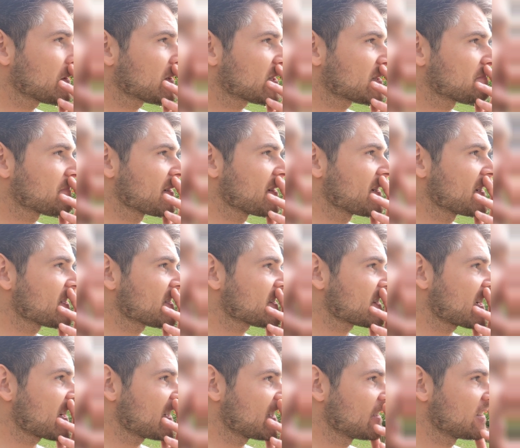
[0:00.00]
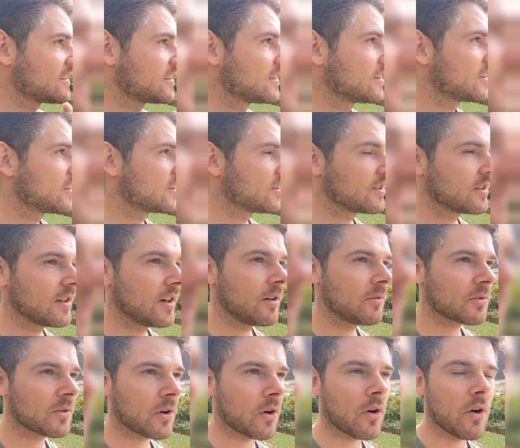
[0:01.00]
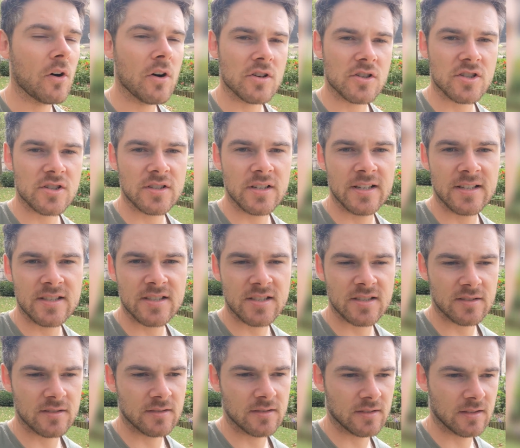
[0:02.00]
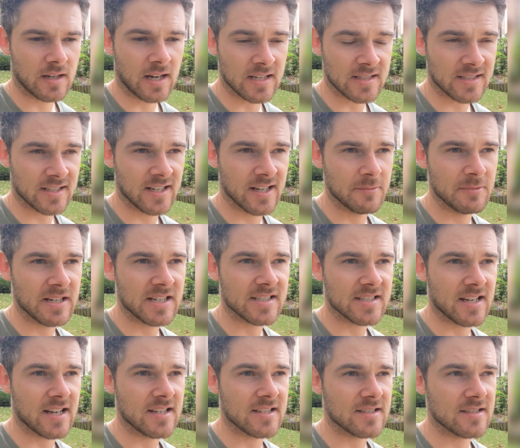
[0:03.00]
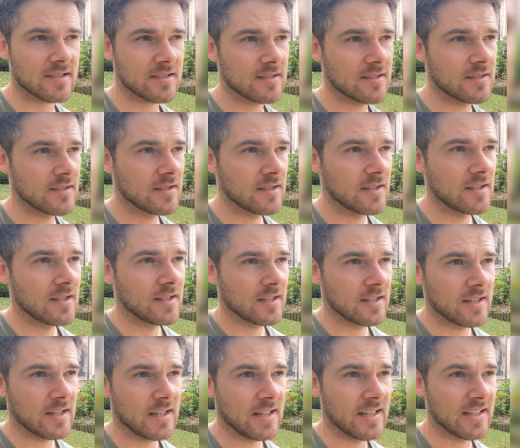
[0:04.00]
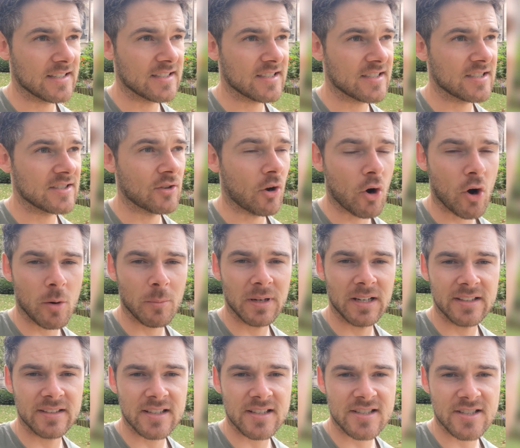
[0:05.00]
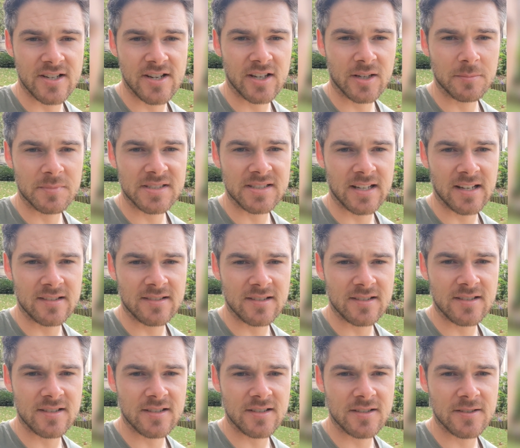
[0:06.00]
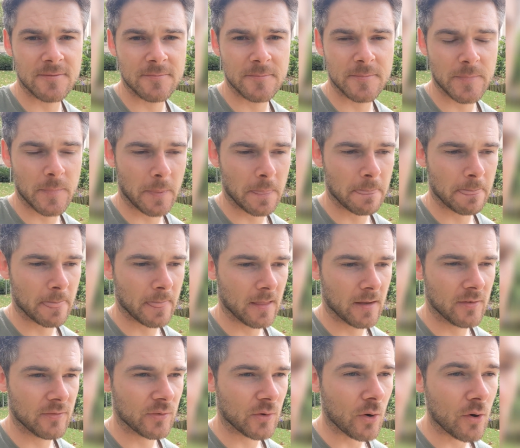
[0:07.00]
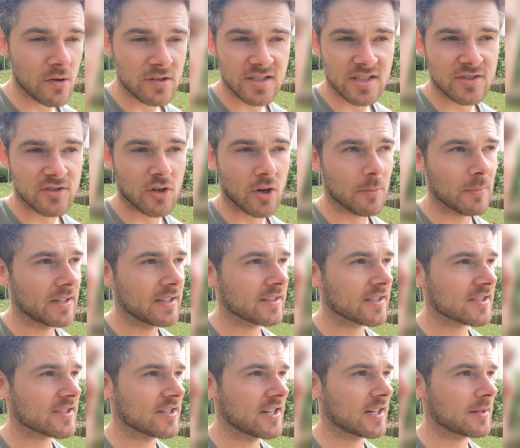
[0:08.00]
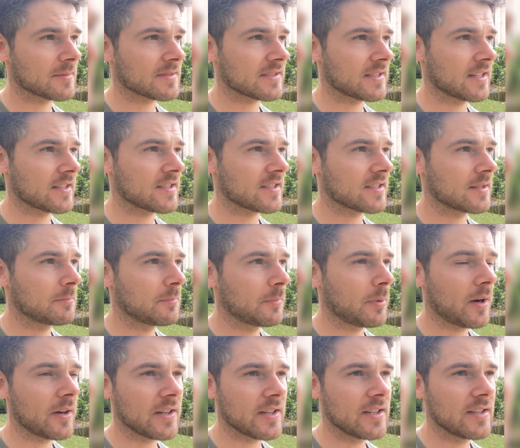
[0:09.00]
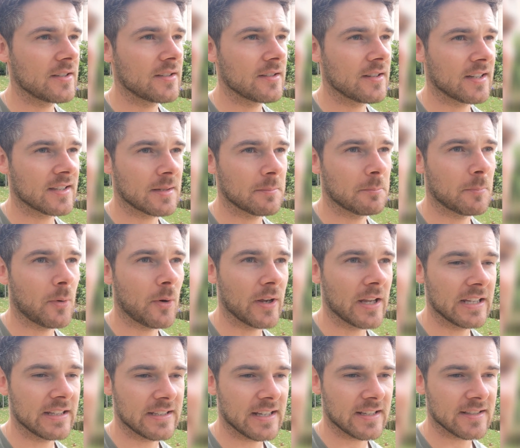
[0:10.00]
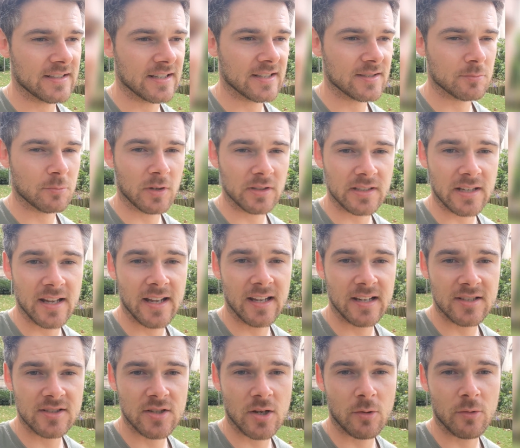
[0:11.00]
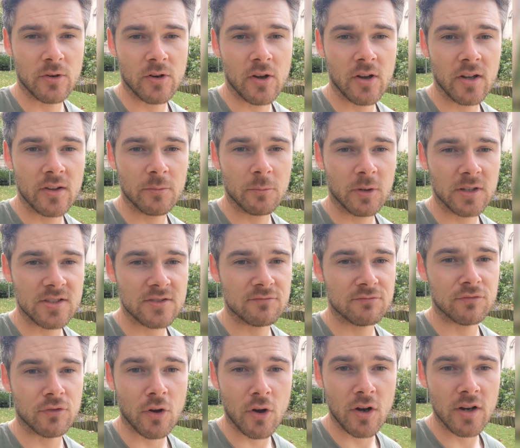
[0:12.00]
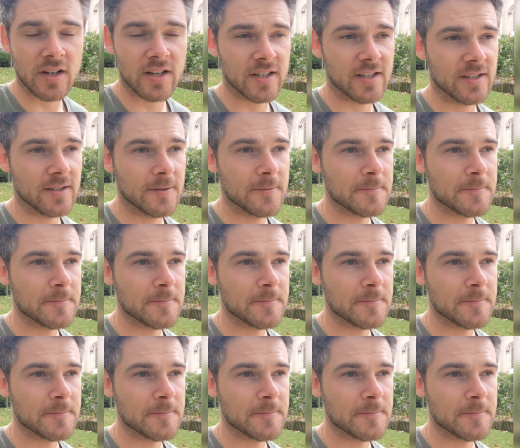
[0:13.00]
experience that, of course, it's, as Claire Weekes says, it's normal in the circumstances. Of course it's normal in the circumstances. The body and the mind then thinks, what the hell is going on? What's wrong here?